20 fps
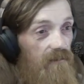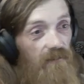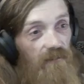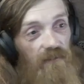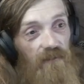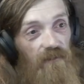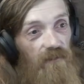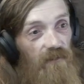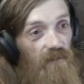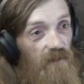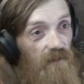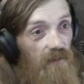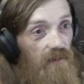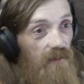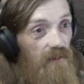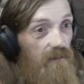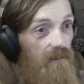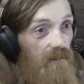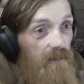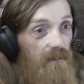for
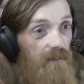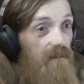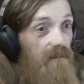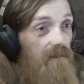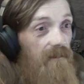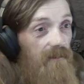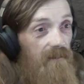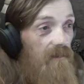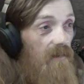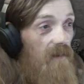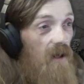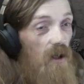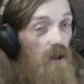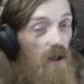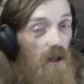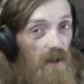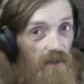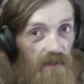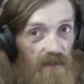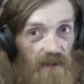a lot
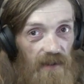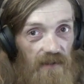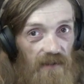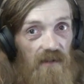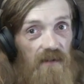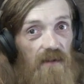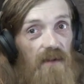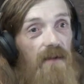of things.